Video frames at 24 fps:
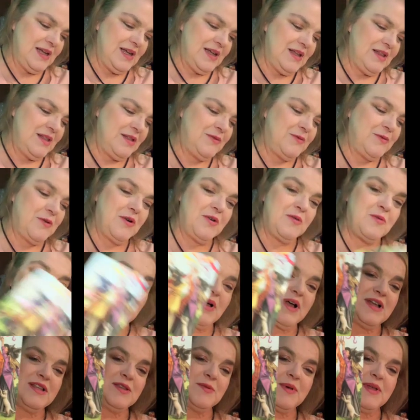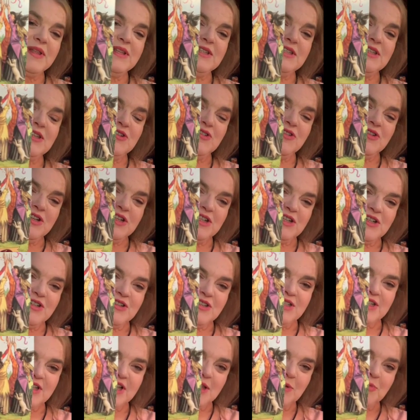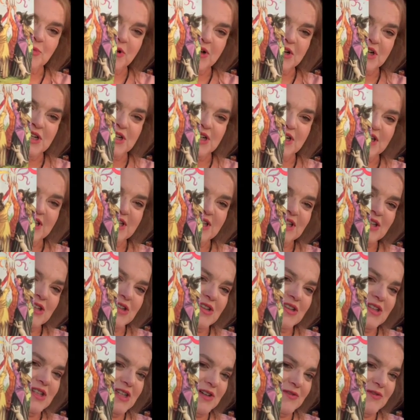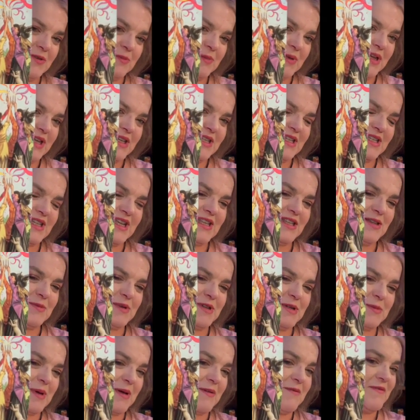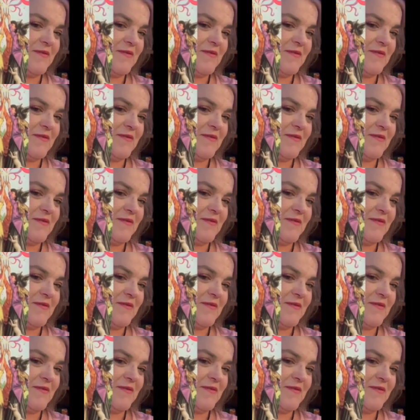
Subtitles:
The Four of Wands, while it's the traditional celebration, it's a little different because it's not so much about